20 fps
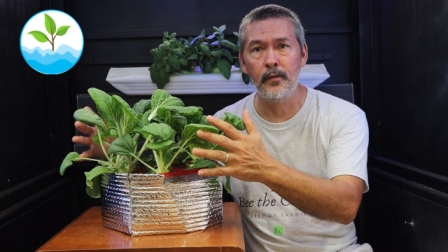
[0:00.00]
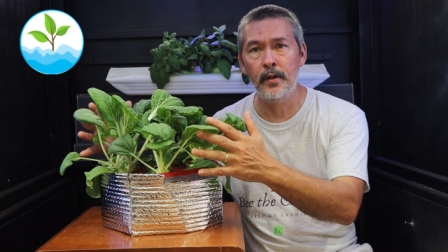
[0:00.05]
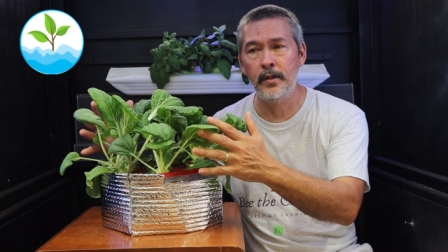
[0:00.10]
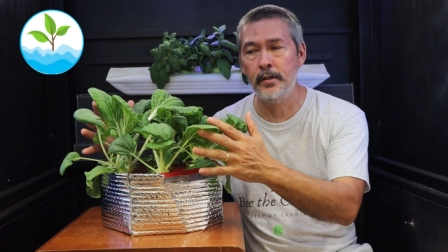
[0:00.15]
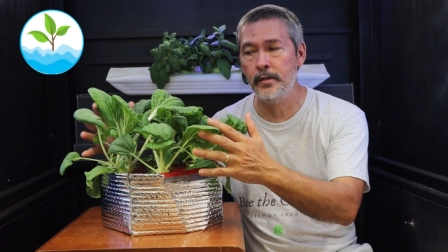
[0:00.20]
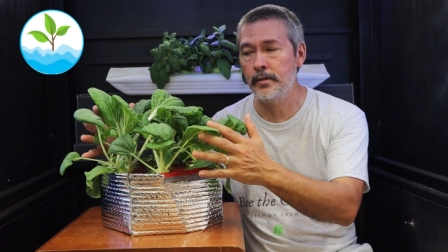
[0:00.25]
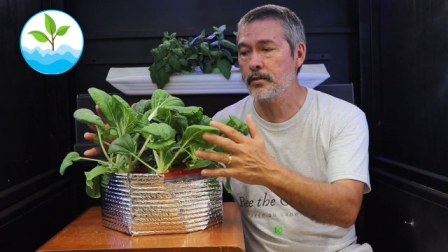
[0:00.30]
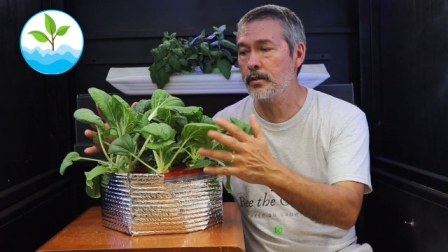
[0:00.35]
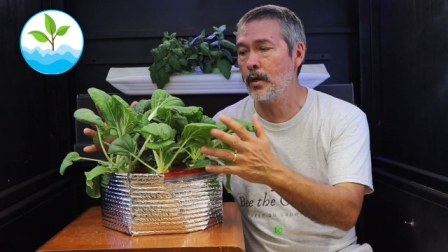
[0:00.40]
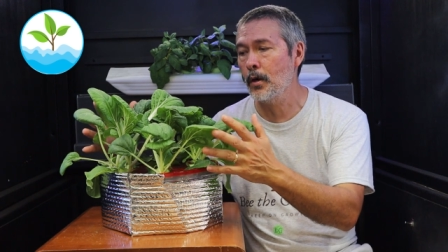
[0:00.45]
of
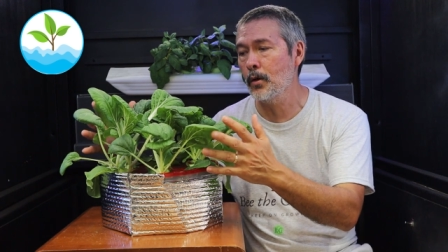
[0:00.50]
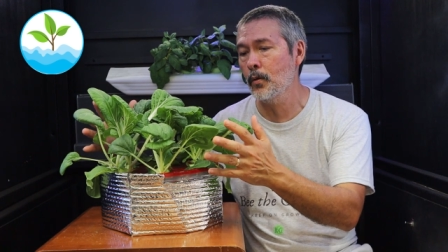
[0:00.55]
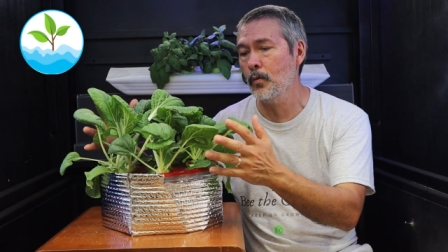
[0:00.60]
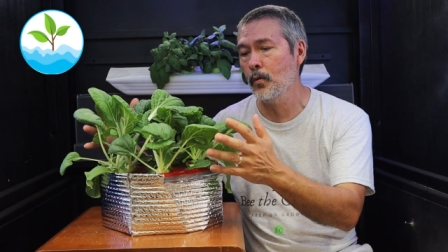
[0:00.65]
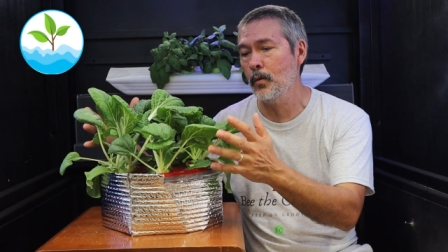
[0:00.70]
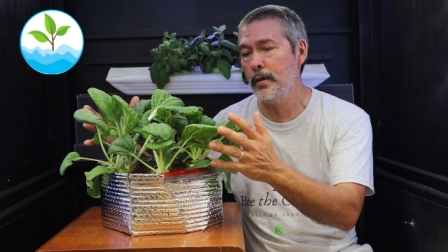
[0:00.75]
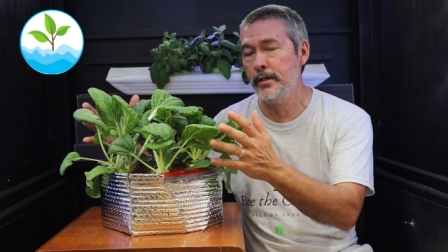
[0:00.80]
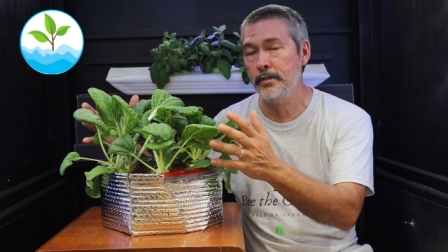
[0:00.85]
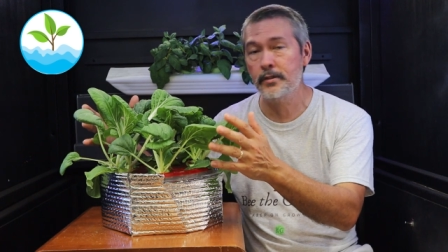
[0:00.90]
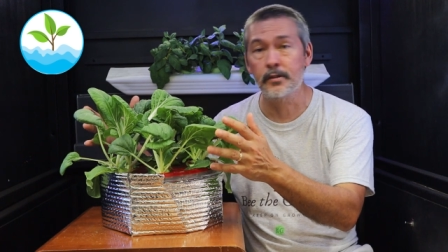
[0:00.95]
it it's
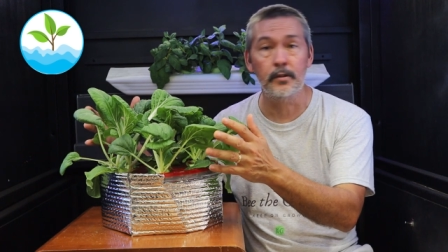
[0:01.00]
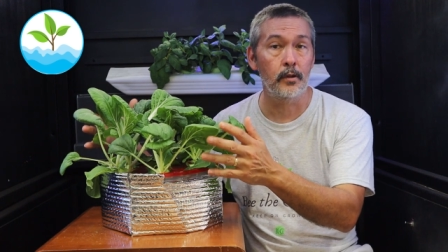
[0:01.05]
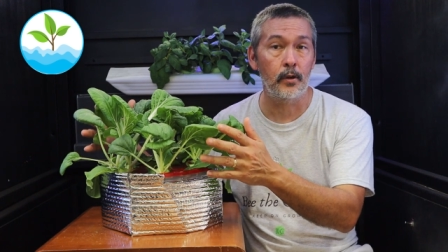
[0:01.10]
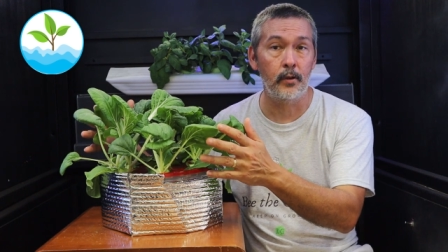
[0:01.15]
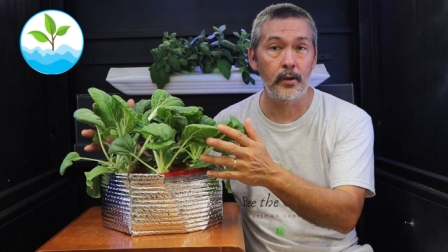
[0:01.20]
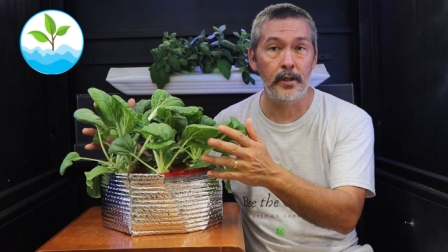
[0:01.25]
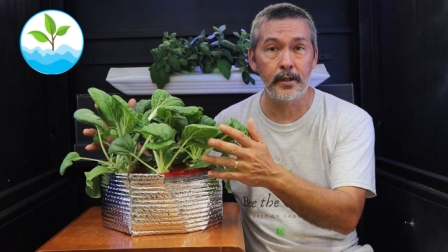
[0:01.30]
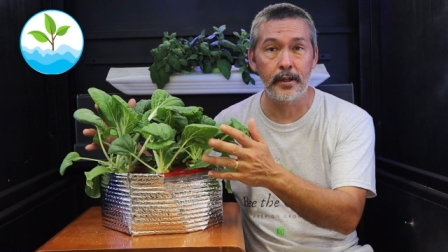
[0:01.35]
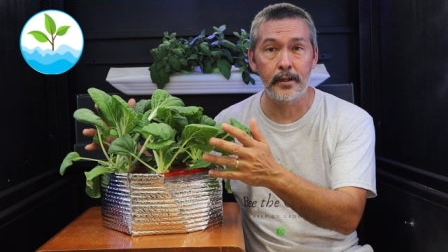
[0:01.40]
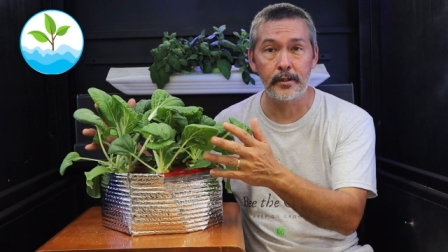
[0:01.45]
always a
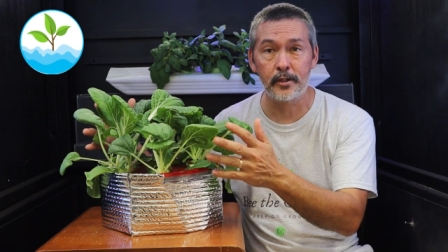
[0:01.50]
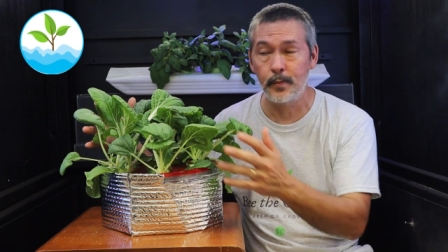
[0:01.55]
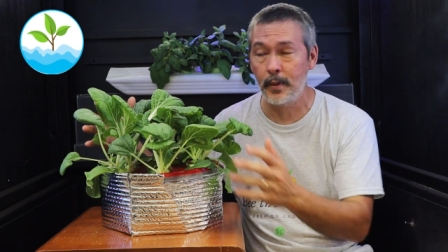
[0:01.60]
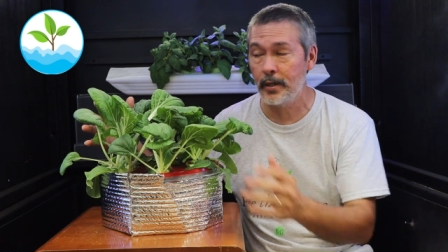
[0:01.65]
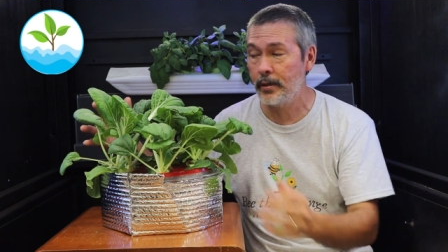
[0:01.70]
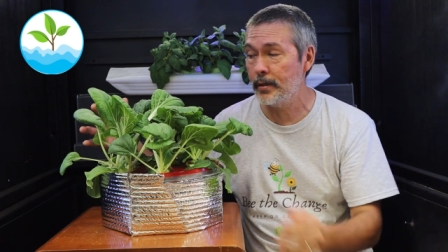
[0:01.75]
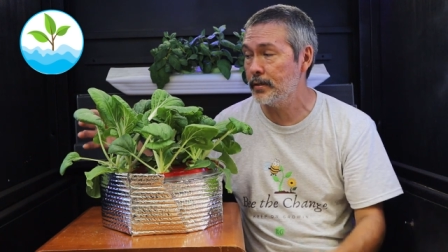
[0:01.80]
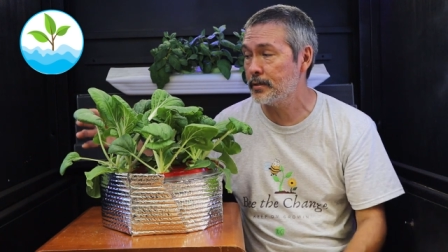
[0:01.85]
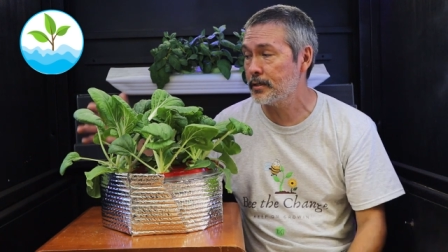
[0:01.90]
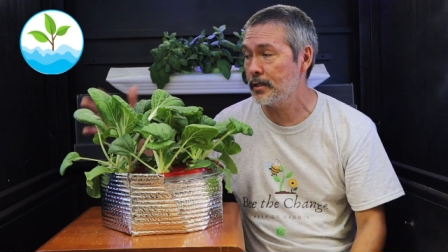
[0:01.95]
learning
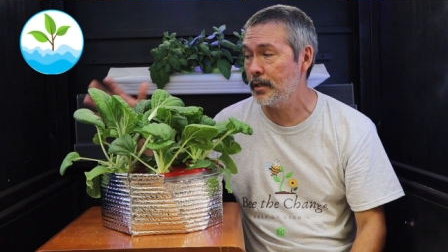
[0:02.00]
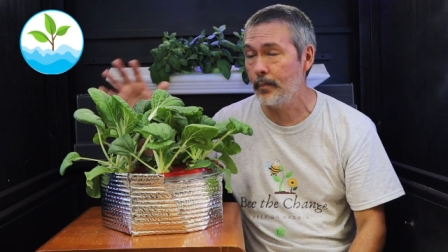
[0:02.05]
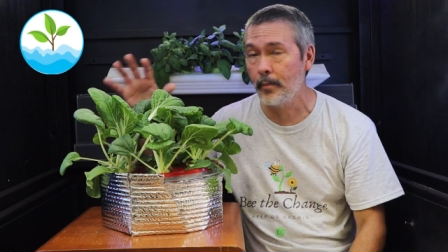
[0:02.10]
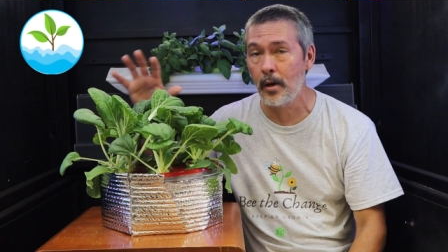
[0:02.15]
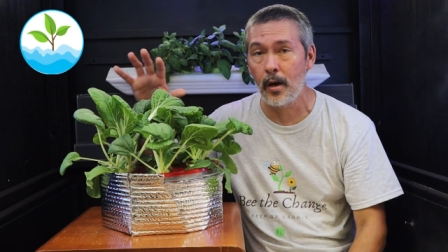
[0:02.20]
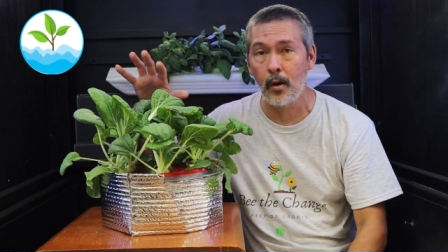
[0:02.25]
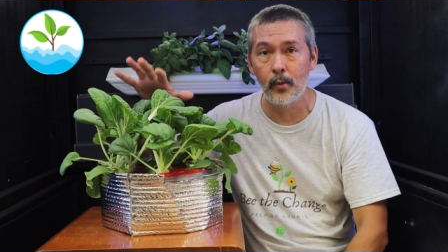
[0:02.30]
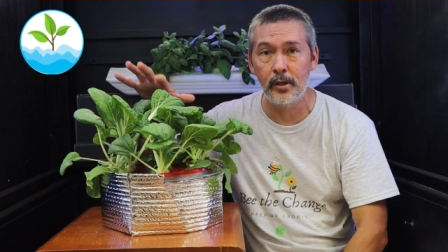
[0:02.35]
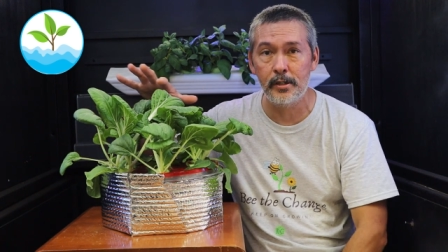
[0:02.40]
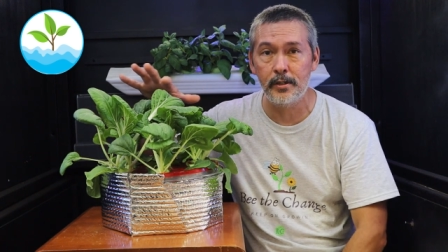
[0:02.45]
experience and
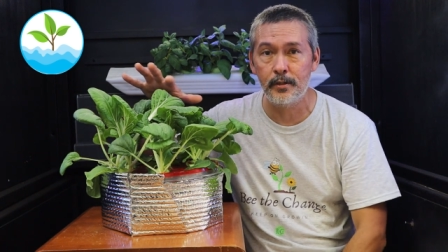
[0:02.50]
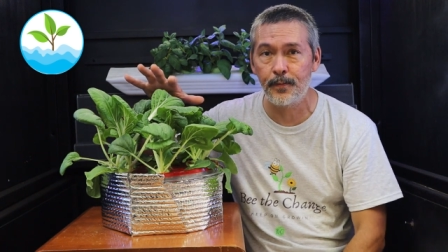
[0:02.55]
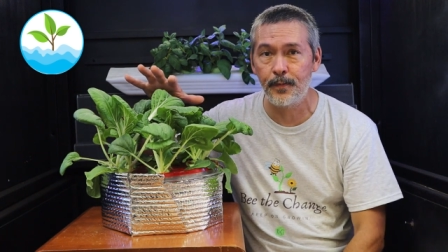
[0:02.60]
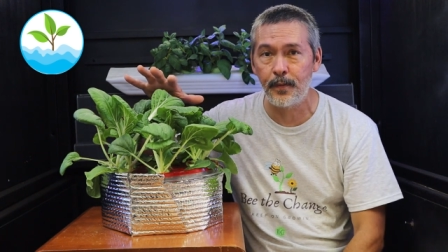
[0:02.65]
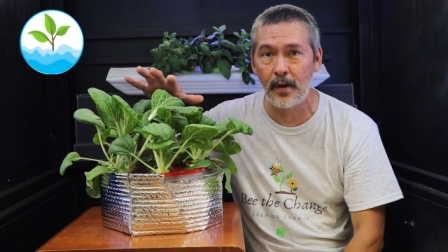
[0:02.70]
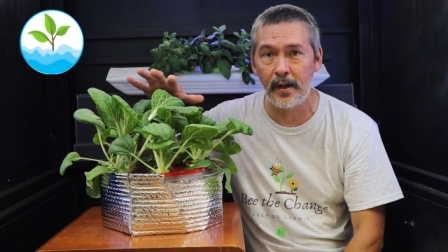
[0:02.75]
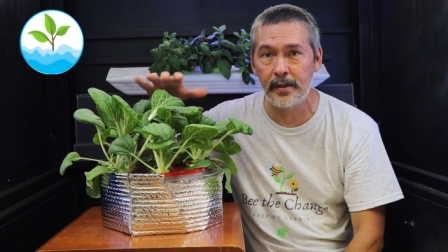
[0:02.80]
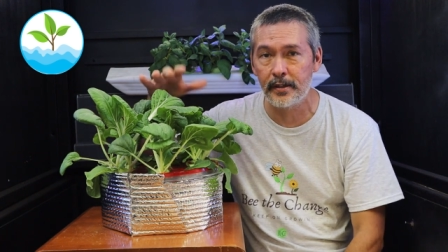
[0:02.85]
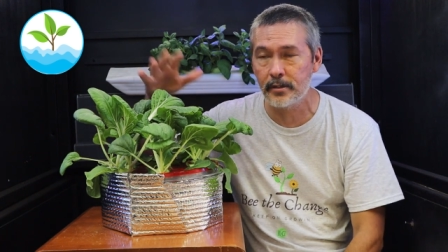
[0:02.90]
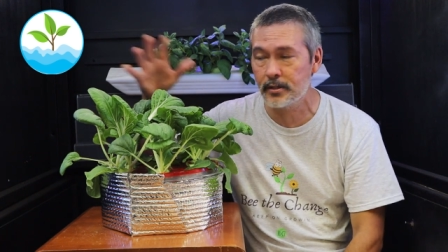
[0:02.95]
i'm always
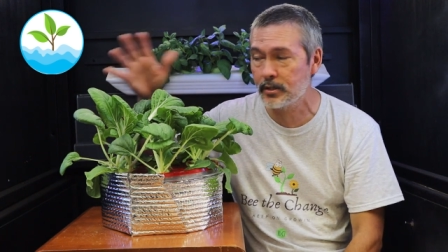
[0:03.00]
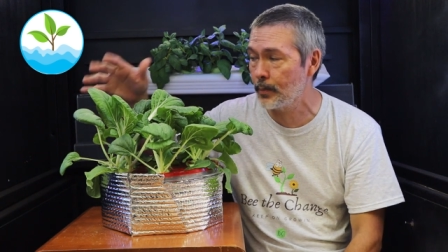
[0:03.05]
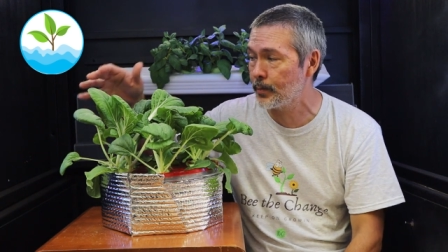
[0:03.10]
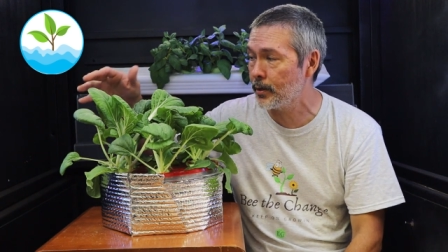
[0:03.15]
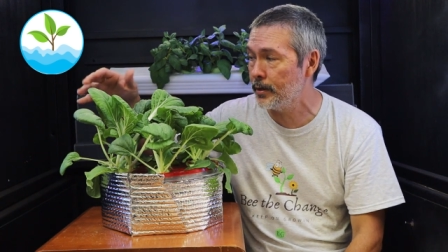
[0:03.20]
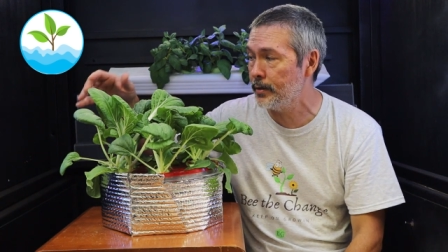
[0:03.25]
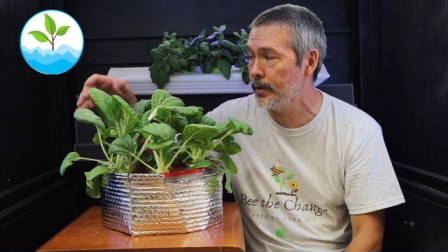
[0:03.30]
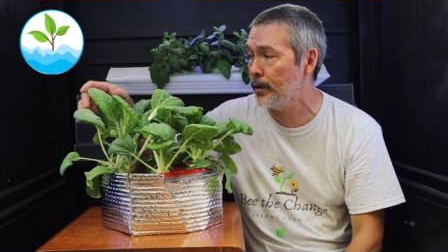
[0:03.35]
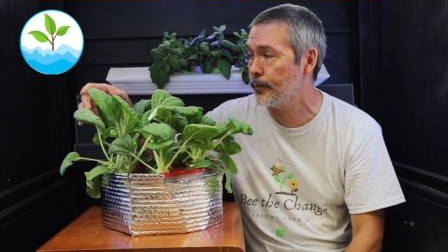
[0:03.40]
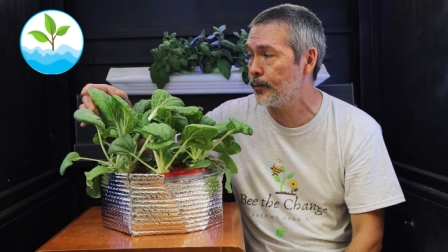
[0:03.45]
finding
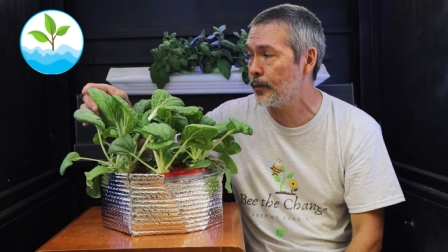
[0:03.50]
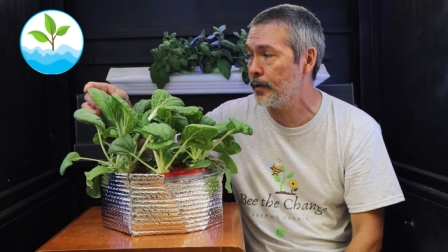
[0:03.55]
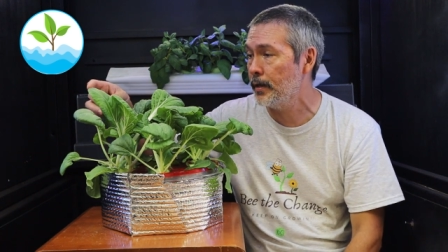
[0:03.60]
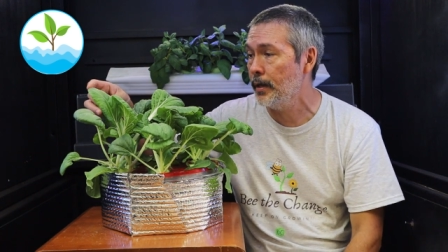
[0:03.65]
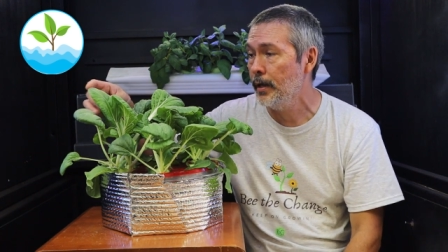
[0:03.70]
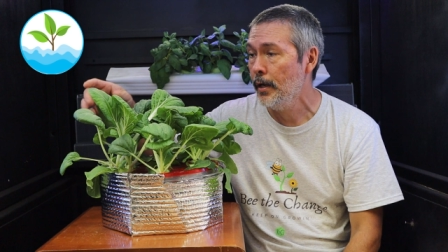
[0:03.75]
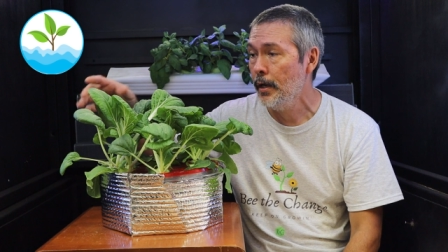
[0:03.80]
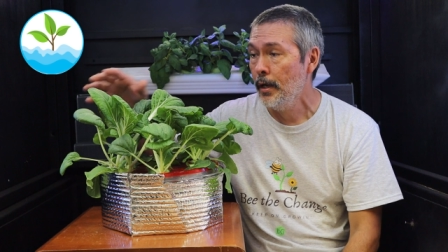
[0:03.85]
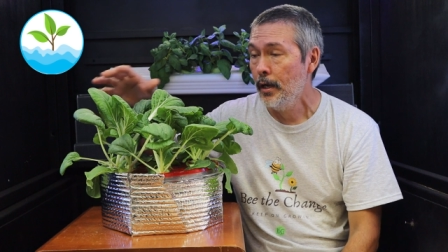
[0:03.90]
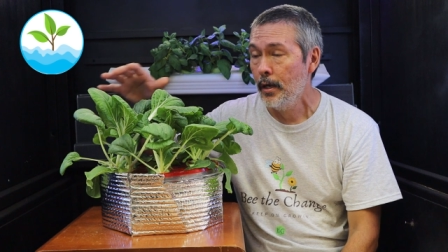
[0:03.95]
something different